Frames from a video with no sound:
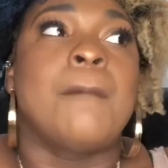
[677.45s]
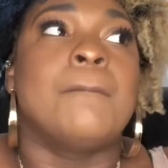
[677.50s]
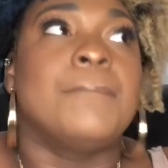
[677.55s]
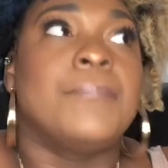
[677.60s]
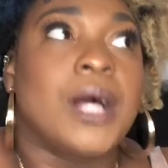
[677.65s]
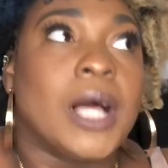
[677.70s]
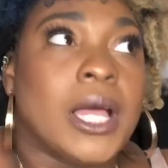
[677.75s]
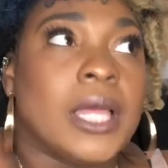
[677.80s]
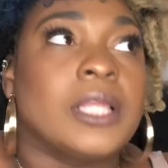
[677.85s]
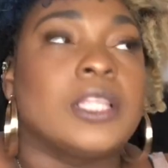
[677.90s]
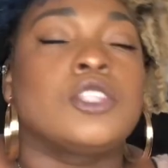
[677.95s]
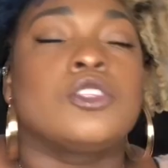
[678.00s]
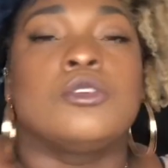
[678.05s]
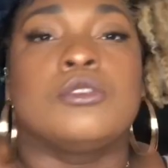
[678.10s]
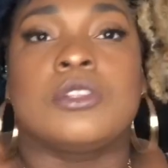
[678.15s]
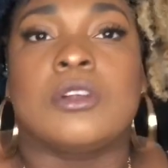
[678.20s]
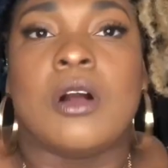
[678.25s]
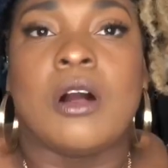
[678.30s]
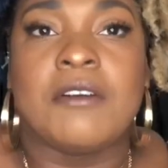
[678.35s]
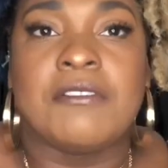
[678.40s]
But
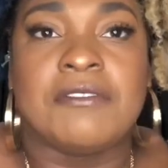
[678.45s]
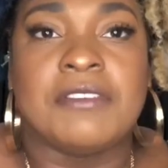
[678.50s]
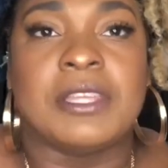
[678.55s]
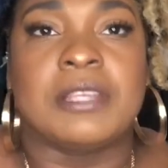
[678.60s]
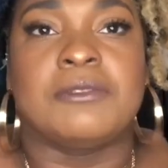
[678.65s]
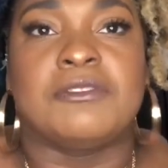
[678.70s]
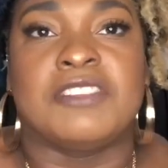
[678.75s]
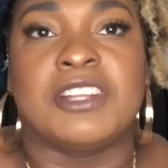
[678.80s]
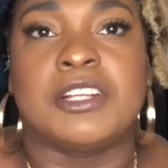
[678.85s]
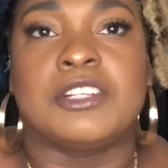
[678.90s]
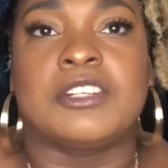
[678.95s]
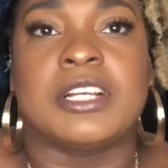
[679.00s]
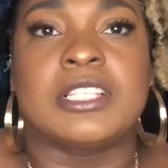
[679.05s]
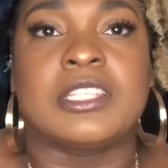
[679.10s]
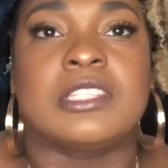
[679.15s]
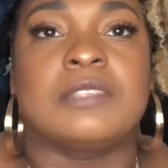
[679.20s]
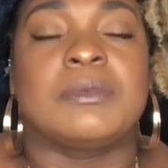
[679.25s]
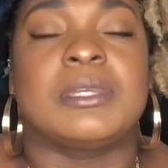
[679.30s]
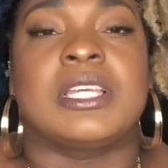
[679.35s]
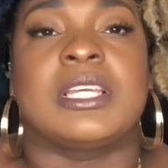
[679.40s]
those are all fit and flare
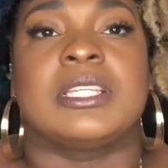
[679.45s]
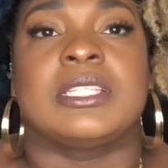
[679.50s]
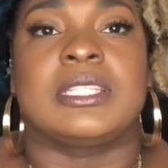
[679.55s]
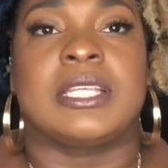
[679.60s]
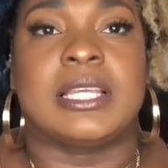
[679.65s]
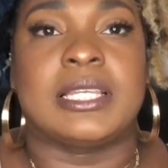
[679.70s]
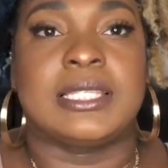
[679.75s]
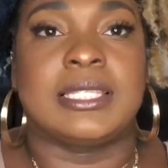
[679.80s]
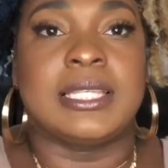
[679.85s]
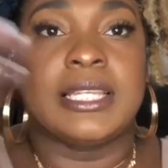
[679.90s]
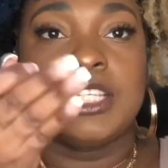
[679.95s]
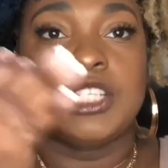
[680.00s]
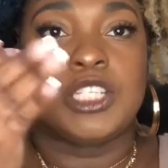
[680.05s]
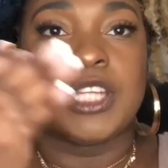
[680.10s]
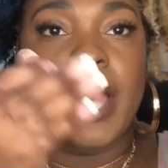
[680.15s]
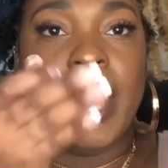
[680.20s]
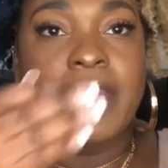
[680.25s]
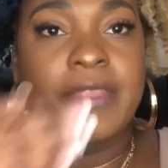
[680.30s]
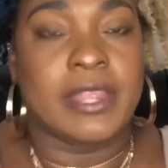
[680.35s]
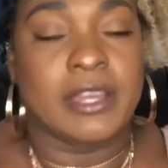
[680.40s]
dresses because they cinch
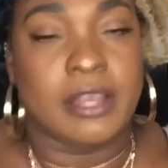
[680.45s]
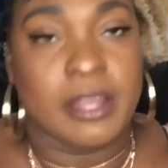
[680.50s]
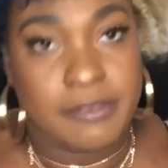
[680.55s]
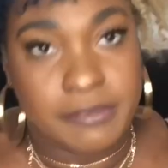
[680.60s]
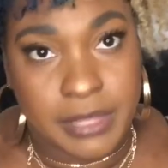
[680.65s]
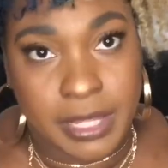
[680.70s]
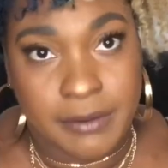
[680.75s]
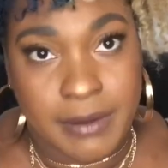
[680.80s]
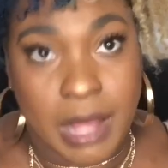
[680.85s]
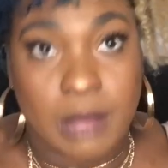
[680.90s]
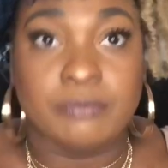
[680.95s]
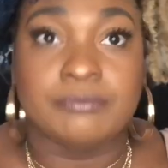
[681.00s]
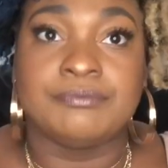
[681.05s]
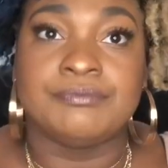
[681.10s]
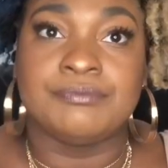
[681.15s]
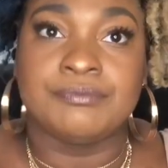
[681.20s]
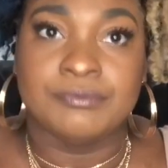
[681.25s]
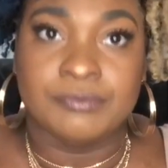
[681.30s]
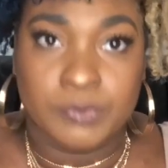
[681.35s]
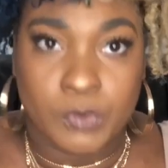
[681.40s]
and then they flare out.
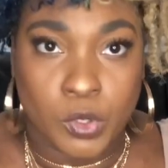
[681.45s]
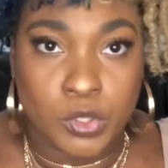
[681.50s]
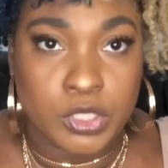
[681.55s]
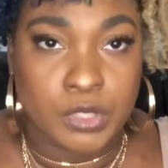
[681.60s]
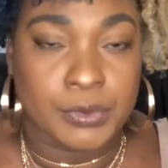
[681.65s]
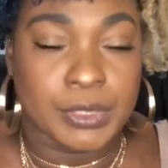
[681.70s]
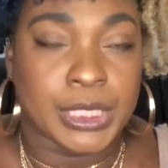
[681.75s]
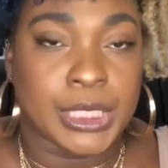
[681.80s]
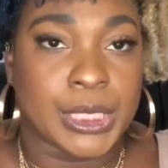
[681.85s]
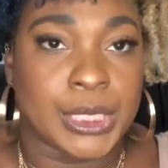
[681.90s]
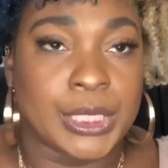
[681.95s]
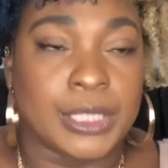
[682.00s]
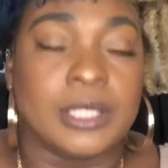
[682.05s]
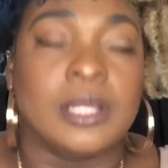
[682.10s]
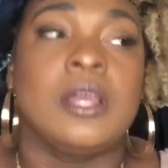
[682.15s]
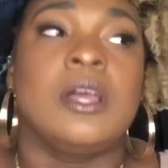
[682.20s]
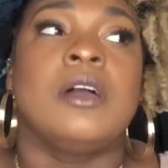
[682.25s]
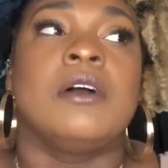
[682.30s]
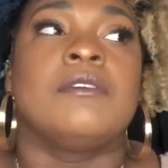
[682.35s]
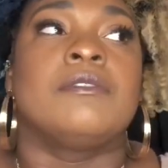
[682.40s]
Those are really good
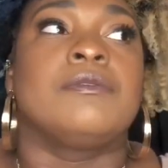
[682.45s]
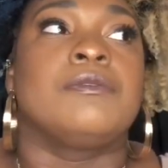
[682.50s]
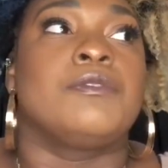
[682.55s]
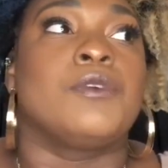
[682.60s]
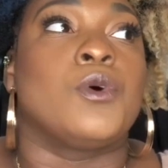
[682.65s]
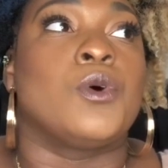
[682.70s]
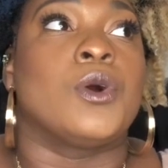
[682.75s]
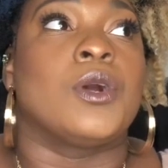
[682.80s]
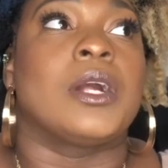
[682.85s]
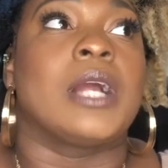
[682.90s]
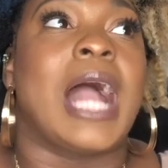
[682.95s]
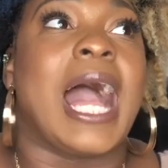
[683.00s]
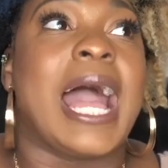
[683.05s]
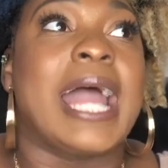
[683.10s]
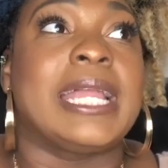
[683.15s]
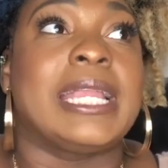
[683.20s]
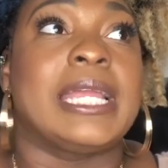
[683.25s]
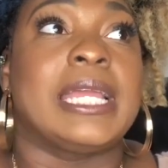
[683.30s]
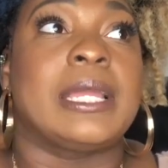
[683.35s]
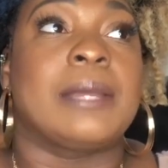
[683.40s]
for
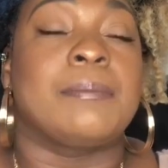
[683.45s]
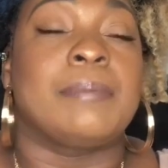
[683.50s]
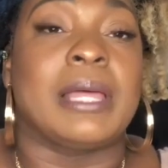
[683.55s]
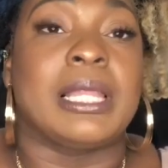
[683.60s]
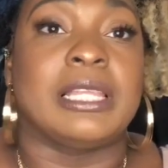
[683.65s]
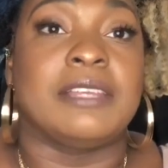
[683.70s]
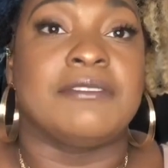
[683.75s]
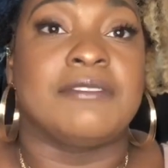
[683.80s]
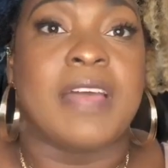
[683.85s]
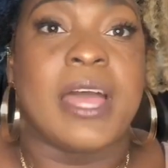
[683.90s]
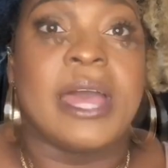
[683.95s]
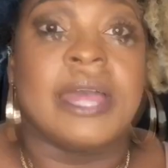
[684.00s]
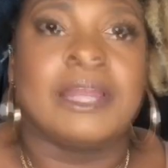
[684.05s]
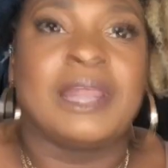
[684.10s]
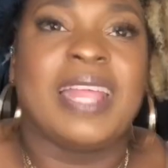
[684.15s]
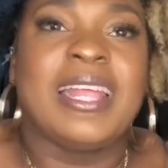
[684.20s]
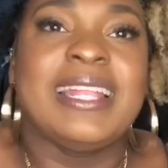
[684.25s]
hiding belly fat.